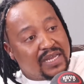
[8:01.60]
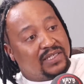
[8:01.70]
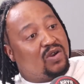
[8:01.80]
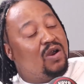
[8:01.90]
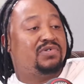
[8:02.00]
is
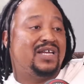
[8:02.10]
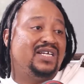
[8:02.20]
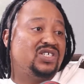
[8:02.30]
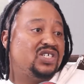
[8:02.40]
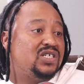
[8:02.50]
a
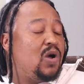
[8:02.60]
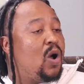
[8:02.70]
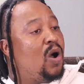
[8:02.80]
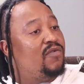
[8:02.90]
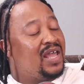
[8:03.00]
combination
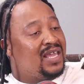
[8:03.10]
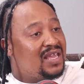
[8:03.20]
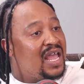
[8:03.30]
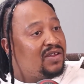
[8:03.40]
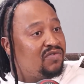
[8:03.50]
of
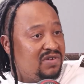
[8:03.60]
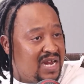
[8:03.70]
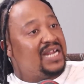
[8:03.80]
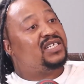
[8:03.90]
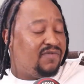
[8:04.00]
a
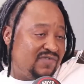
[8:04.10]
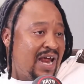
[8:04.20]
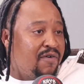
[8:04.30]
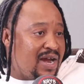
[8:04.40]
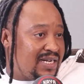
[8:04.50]
creative
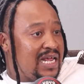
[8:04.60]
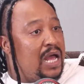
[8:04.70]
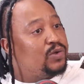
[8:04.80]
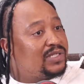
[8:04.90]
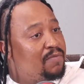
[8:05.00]
director
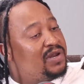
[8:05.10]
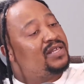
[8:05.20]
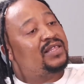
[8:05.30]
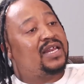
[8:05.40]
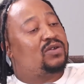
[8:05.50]
or
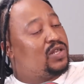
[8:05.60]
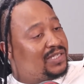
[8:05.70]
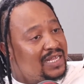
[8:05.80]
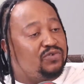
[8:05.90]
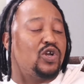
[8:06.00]
somebody that
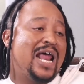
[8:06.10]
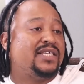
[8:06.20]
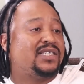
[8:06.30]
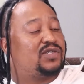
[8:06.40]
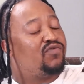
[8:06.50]

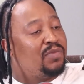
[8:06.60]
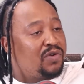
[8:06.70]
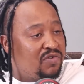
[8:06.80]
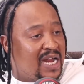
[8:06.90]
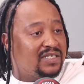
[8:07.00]
conceptualizes from a
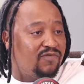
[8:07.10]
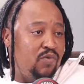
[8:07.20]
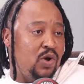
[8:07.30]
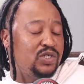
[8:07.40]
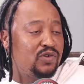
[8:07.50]
creative
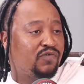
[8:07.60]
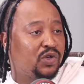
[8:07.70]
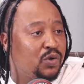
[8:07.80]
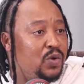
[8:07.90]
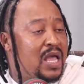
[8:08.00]
point of
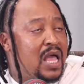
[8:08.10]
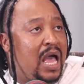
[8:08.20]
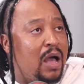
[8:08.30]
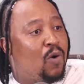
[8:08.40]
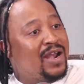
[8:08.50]
view
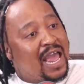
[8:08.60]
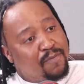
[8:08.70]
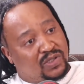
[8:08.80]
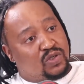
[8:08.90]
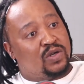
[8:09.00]
what
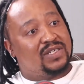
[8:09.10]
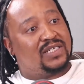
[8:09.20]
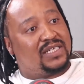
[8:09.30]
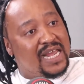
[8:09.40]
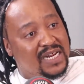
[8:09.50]
happens on
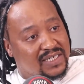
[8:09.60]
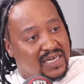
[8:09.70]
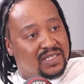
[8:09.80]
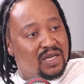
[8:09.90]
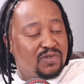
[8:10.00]
stage
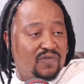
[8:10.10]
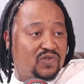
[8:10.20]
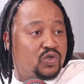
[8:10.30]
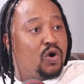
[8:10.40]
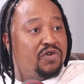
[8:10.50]
in terms of
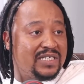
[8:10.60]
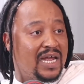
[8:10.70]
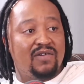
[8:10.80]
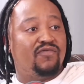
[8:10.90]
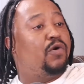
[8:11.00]

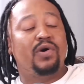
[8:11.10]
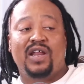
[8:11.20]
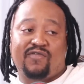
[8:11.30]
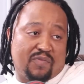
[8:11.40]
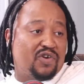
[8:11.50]
storytelling for
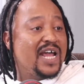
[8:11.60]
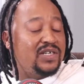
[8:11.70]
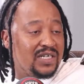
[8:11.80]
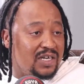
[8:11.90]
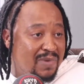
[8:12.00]
whatever
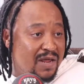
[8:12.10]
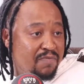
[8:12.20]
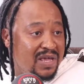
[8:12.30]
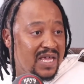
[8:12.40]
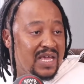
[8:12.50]
production it may
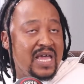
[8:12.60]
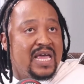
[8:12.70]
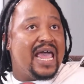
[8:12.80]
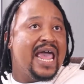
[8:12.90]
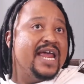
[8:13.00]
be,
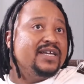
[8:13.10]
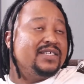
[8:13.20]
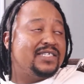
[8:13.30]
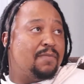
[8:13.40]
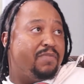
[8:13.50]
and
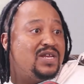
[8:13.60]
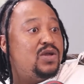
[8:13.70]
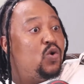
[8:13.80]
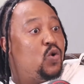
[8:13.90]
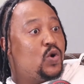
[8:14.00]

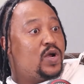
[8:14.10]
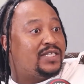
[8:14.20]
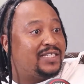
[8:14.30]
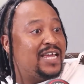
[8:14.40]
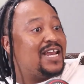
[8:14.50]
somebody who
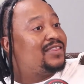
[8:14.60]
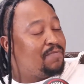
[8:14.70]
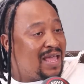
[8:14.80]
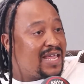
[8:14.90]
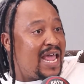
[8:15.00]
is then at the
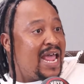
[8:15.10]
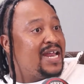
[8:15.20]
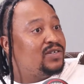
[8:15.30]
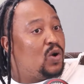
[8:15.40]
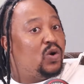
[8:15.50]
back
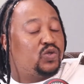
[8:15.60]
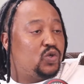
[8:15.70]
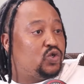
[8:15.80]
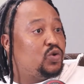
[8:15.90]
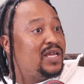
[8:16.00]
end
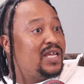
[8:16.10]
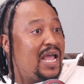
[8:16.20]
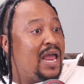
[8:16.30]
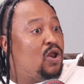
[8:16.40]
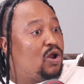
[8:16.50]
also doing
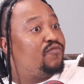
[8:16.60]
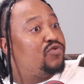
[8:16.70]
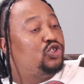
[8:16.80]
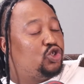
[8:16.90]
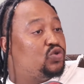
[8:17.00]
a lot of
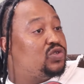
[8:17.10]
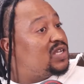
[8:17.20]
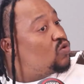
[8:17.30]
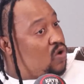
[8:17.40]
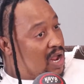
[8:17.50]

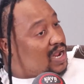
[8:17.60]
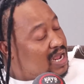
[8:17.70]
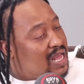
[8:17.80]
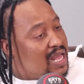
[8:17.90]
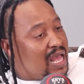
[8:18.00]
producing
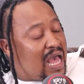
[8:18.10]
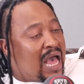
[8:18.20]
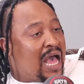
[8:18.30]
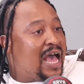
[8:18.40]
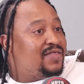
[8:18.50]
work
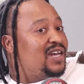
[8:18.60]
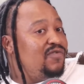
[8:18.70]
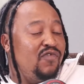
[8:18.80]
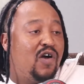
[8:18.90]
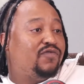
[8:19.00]
that
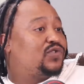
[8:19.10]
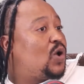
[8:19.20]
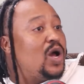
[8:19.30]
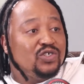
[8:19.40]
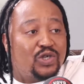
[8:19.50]
involves
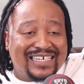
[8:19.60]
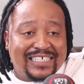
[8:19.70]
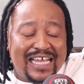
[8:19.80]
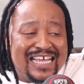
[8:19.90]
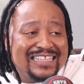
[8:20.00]

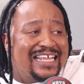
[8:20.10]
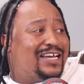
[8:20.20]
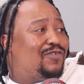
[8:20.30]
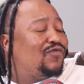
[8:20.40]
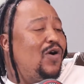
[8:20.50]
contracting, that
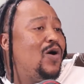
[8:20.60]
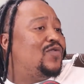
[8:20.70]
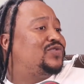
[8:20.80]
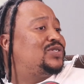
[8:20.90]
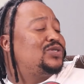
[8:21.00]

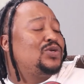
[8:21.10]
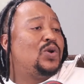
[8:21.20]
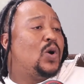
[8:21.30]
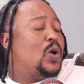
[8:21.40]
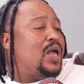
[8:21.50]
involves
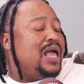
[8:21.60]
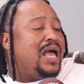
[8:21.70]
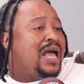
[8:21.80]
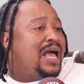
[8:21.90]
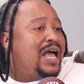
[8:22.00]

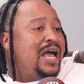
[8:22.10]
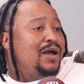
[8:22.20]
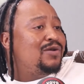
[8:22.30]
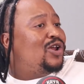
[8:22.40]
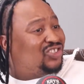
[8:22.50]

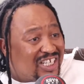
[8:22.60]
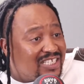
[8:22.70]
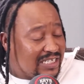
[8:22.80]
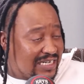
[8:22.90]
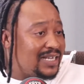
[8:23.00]

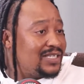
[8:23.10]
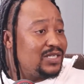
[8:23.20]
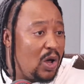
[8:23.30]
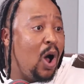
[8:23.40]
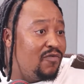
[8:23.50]
logistics
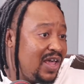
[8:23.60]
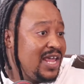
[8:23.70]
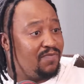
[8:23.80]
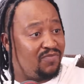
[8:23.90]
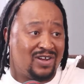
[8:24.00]
of
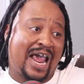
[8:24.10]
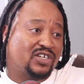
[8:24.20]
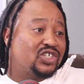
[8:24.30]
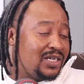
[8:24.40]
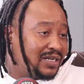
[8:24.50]
a
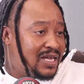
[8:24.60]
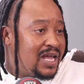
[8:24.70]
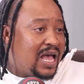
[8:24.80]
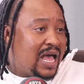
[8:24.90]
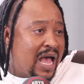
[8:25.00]
production.
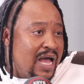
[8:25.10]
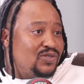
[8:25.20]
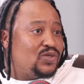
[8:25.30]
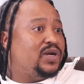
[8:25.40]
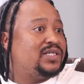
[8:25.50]

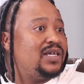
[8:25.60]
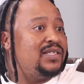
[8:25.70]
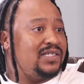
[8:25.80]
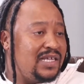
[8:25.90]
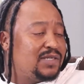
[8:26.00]
So
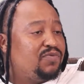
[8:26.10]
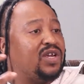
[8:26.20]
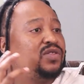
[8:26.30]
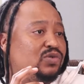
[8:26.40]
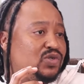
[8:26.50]
it's
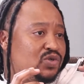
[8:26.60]
bringing those